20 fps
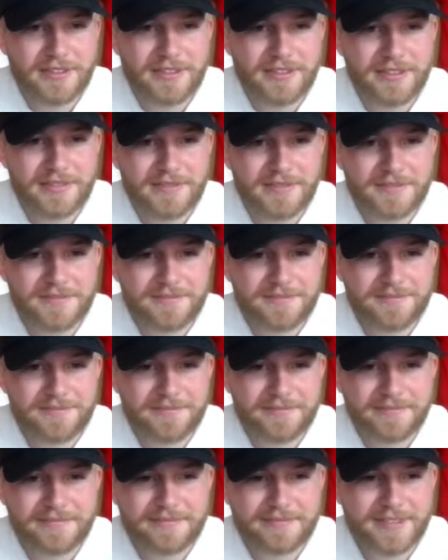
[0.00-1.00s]
Oh,
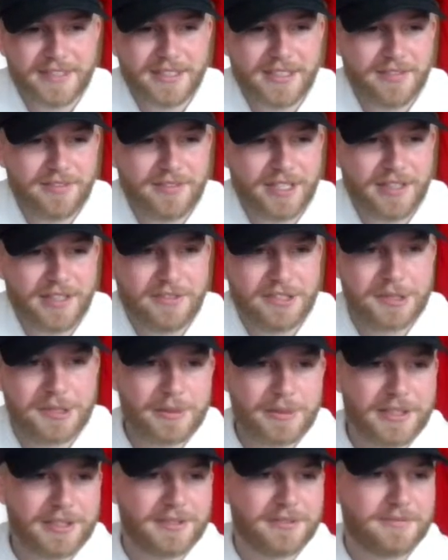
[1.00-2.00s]
I don't even have
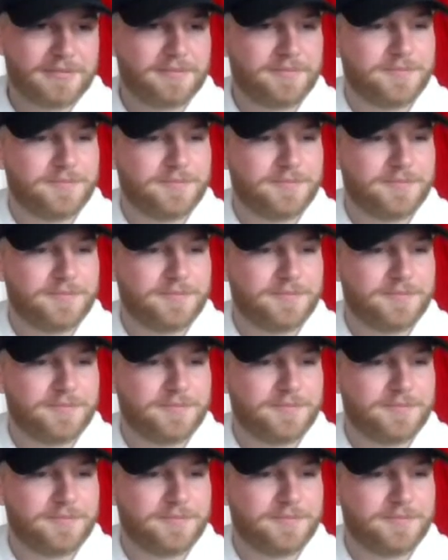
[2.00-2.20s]
anybody.